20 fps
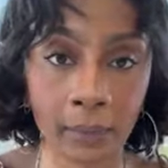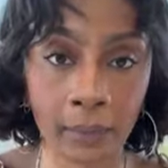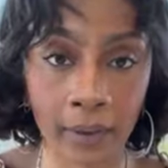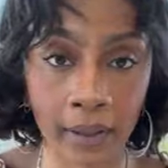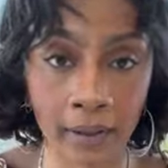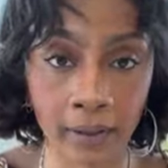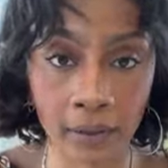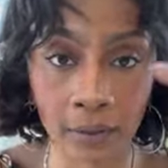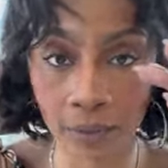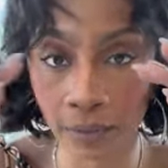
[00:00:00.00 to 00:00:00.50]

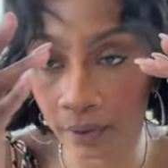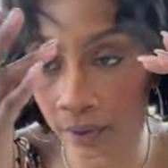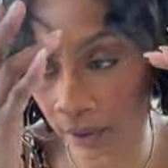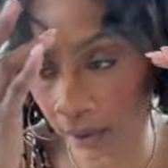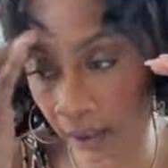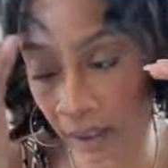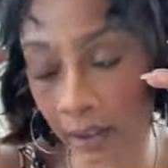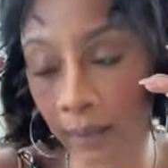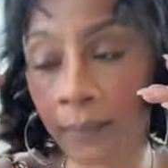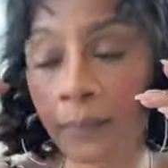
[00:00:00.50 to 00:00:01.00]
breakthrough
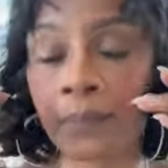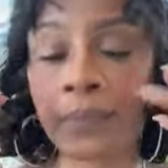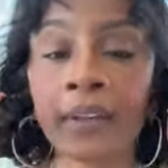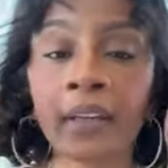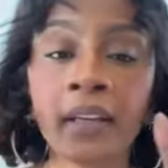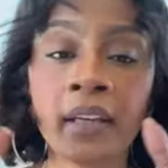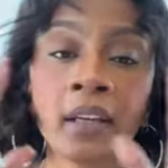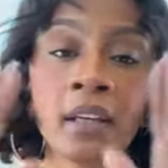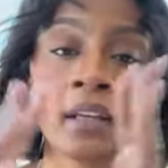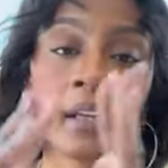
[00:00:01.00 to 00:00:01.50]
today.
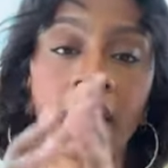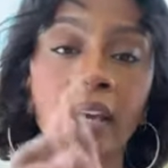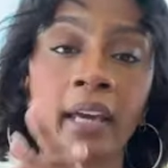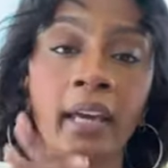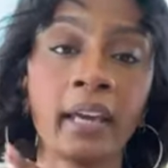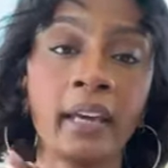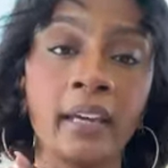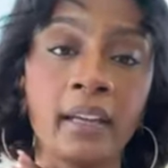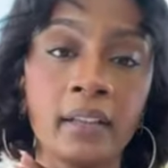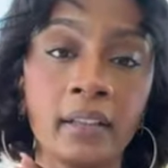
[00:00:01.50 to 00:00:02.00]

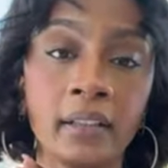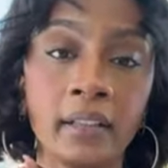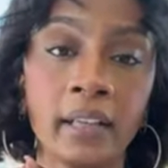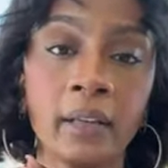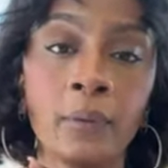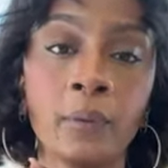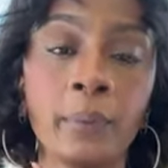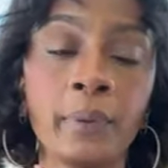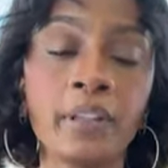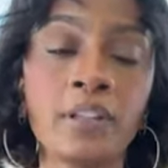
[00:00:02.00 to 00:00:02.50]
And
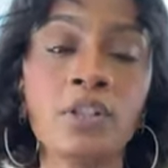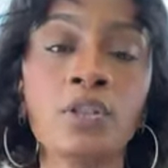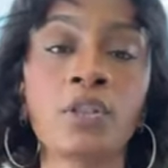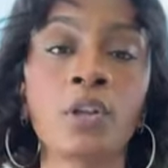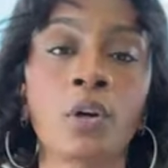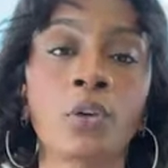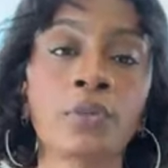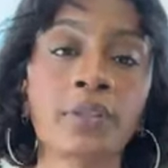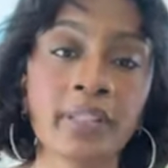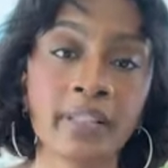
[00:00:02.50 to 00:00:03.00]
it would be
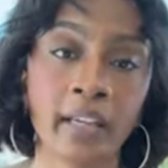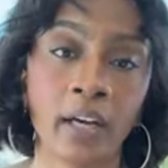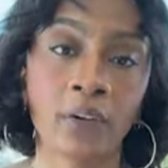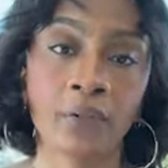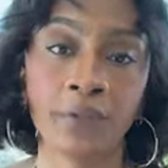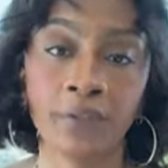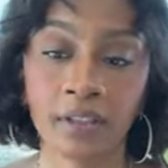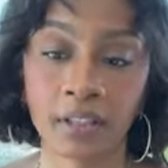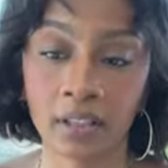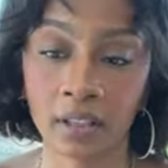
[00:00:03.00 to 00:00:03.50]
so
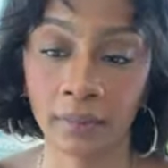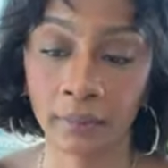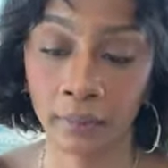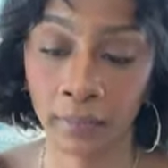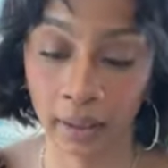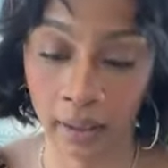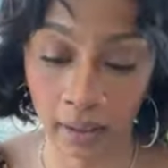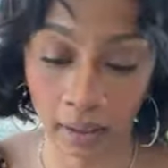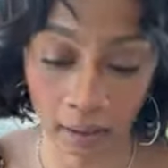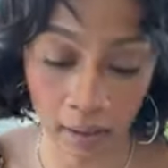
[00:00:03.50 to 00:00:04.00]
selfish of
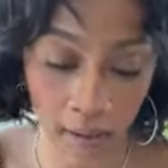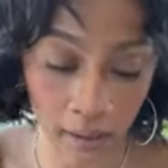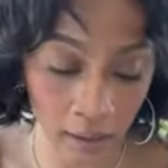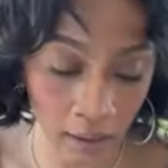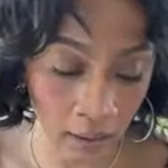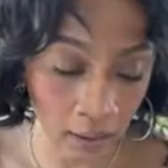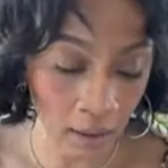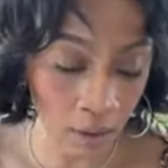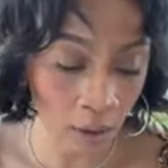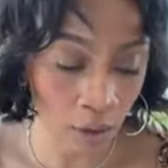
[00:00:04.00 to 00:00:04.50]
me
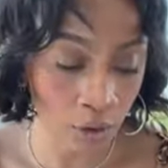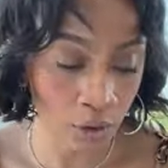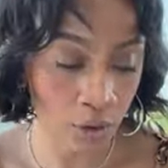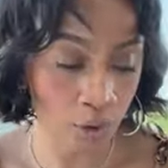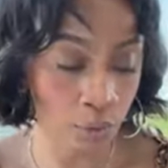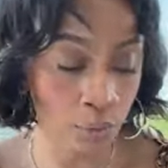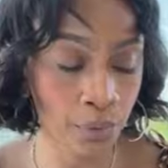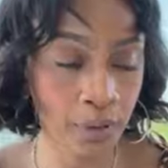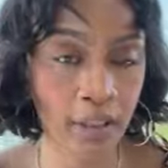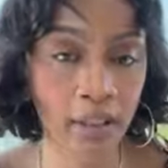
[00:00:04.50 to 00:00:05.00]

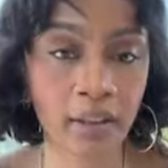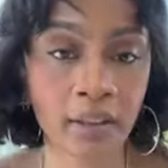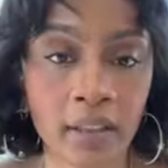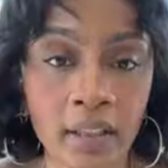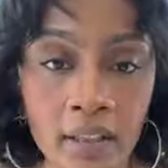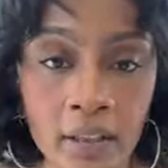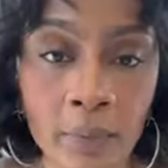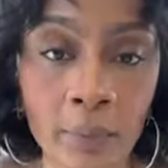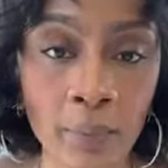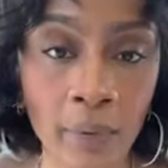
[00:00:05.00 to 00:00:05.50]
to get
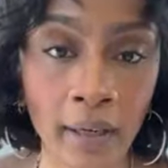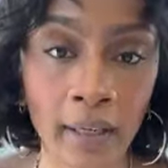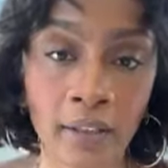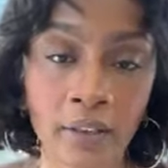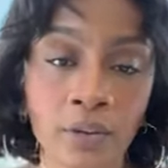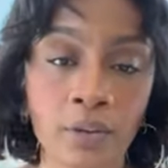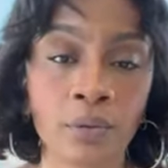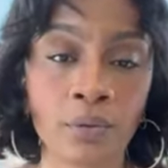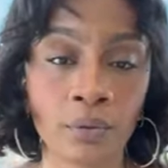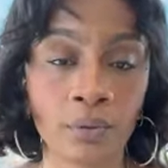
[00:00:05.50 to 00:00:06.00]
this
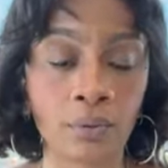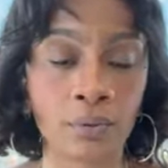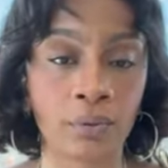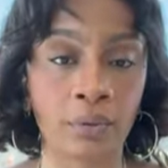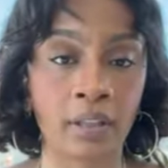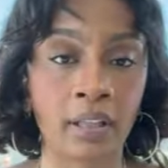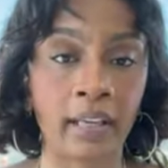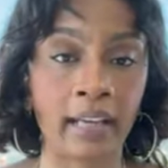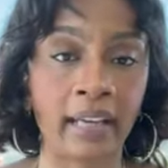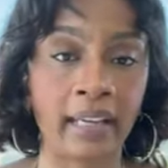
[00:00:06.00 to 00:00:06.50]

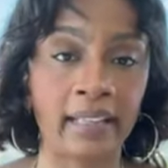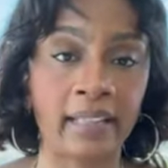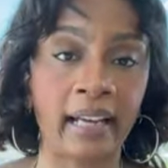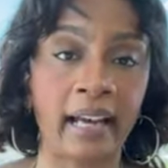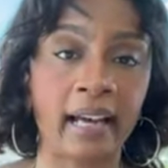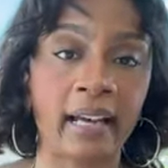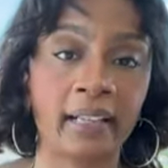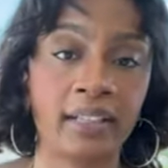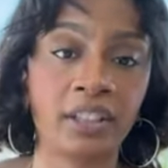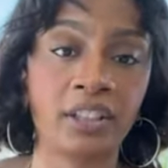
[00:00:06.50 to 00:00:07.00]
breakthrough and
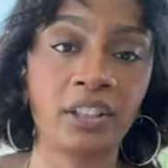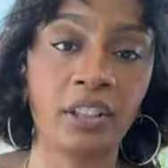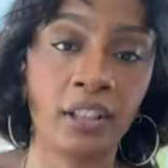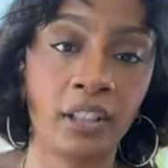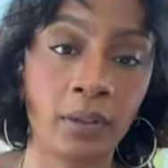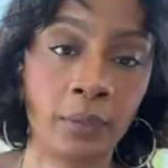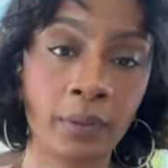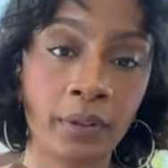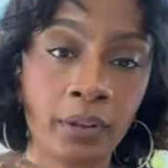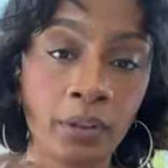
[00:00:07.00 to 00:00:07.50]
not
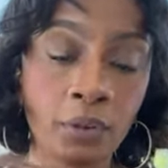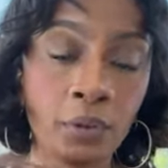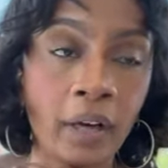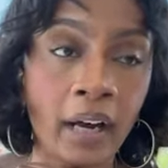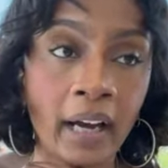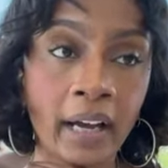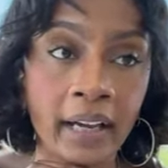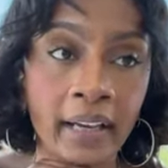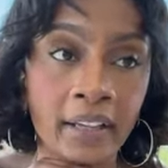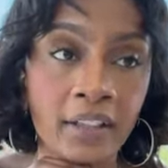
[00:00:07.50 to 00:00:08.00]
share with you
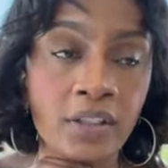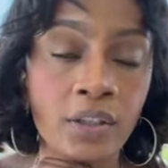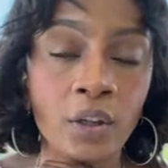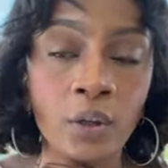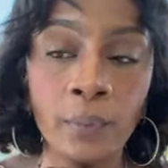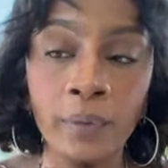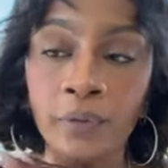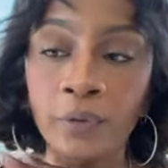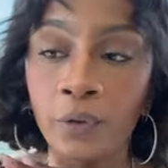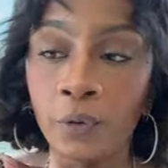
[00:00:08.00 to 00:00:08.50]
guys.
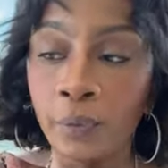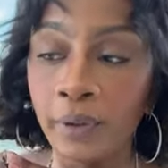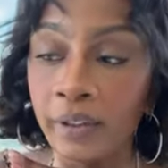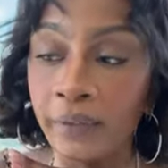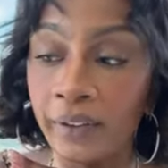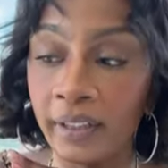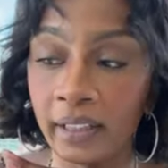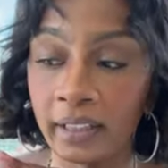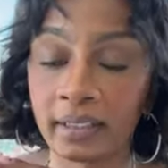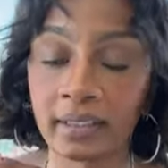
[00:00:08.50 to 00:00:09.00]
So before we
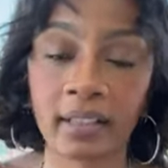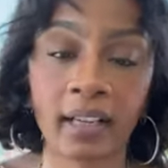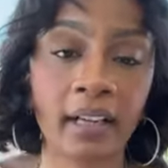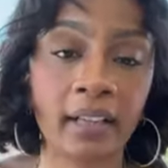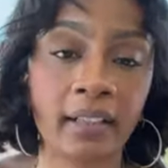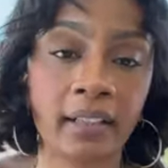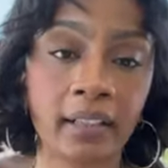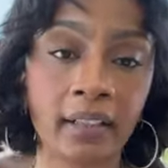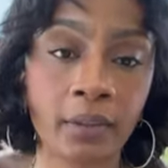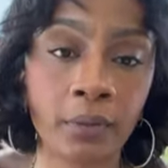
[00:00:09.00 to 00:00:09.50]
even get
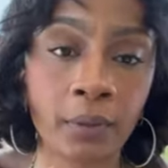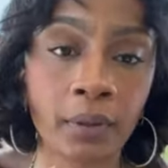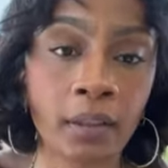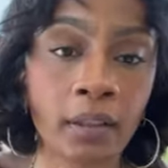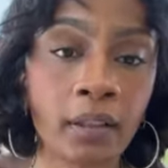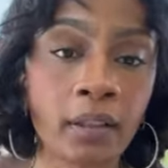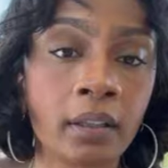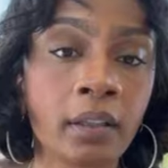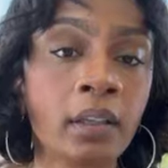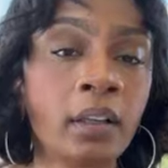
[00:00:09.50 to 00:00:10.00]
started in the
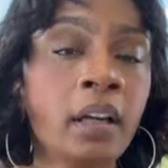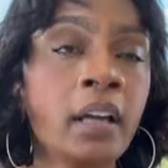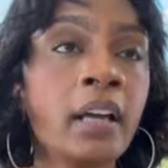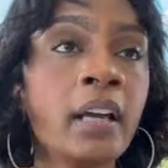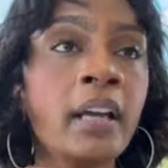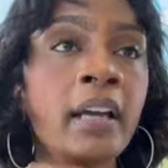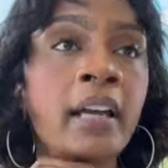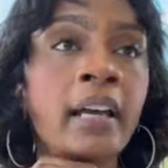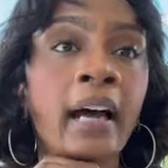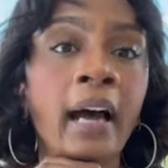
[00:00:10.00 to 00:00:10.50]
word,
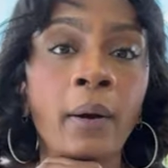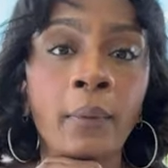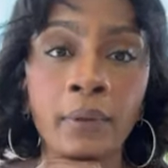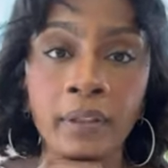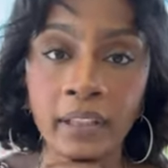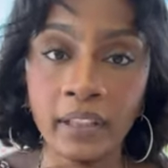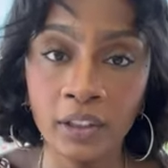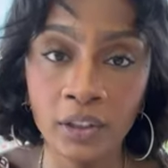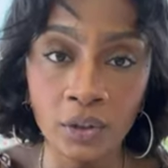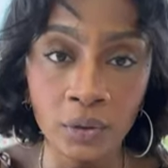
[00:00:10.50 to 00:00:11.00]
I
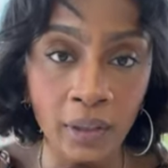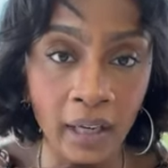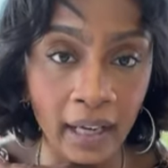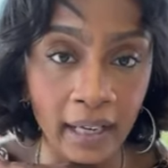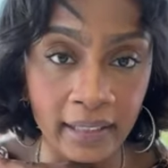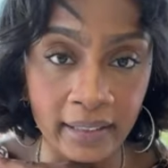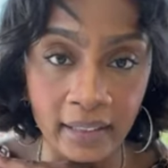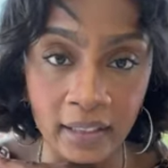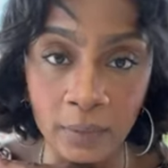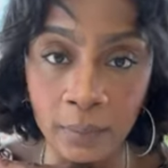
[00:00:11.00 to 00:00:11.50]
want to get you
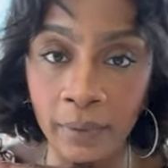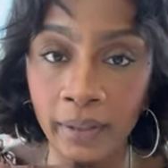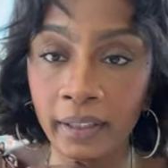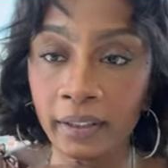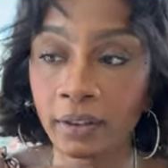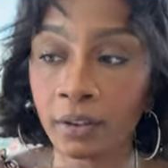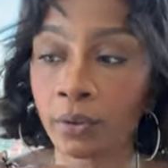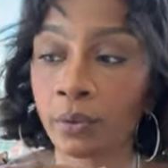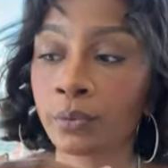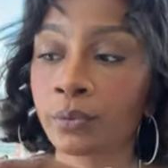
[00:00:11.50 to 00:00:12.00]
guys this
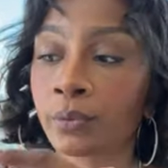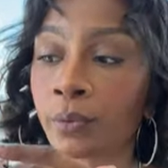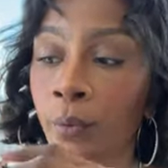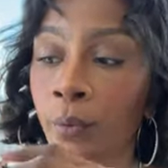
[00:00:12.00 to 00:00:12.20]
breakthrough.